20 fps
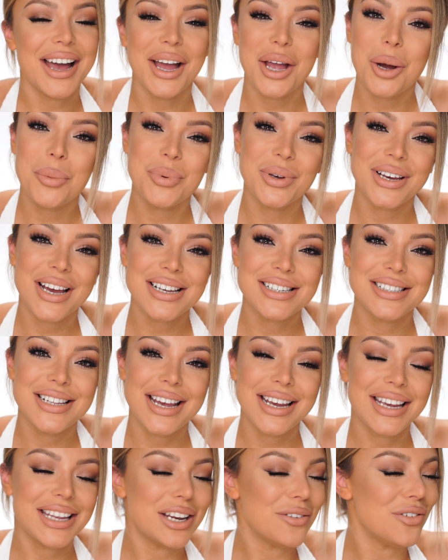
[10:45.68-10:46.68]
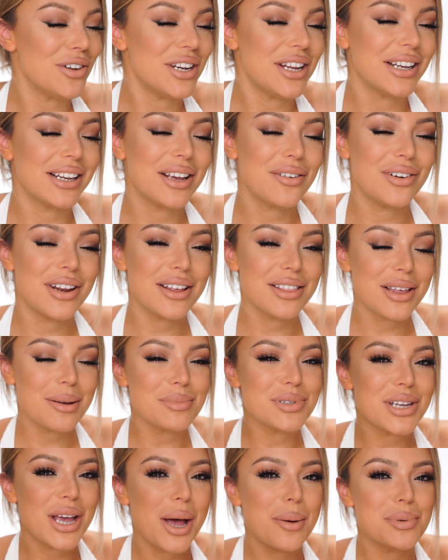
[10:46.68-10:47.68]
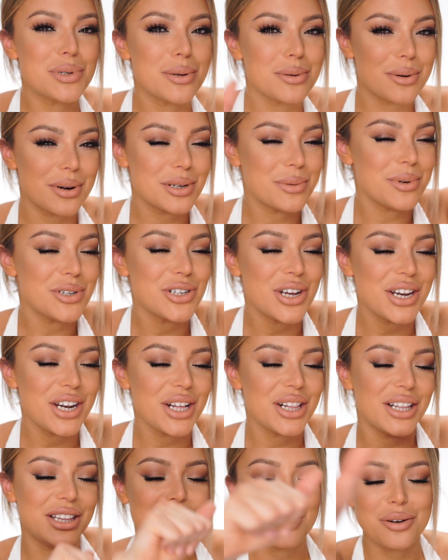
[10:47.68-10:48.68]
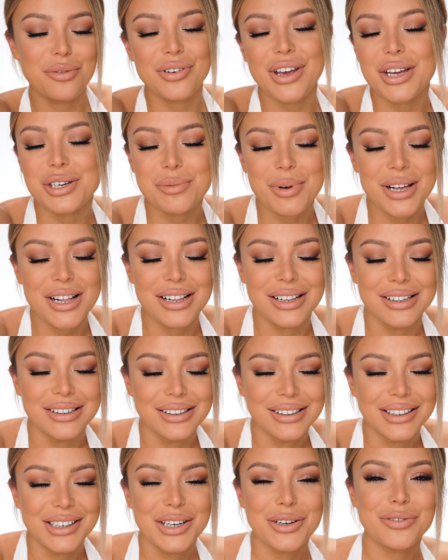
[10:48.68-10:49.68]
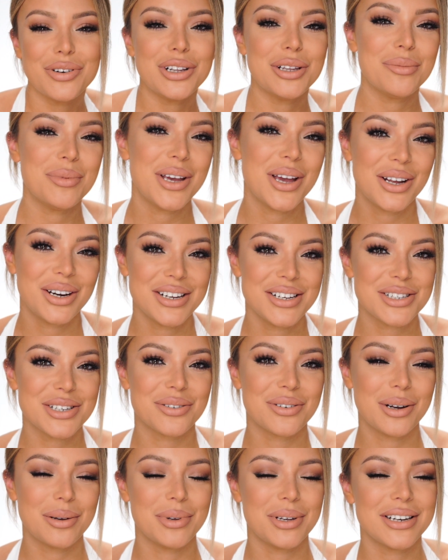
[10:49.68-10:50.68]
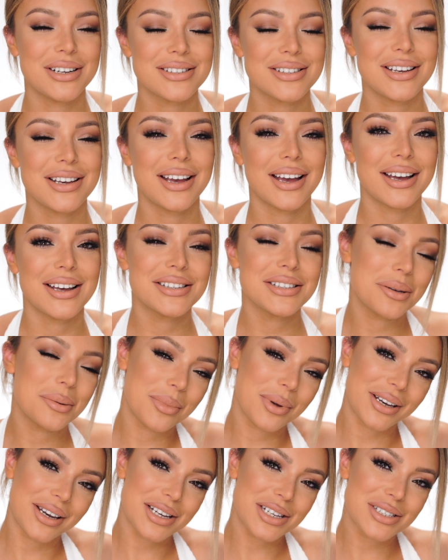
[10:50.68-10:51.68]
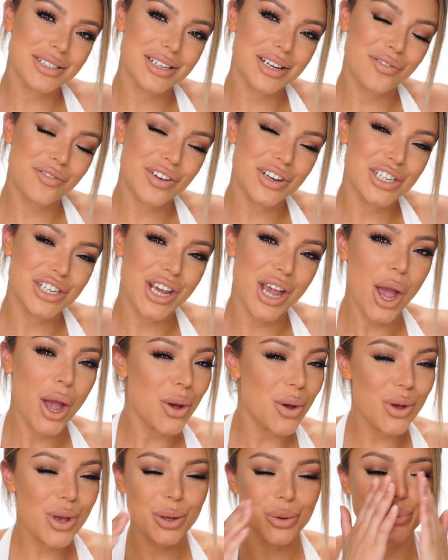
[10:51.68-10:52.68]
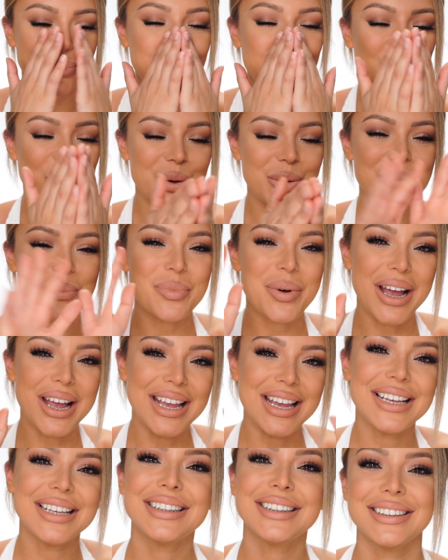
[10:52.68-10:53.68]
I hope you guys like it. If you did, give it a thumbs up, subscribe to my channel, hit the notification bell, follow me on Instagram, and I'll see you guys in my next video. Bye!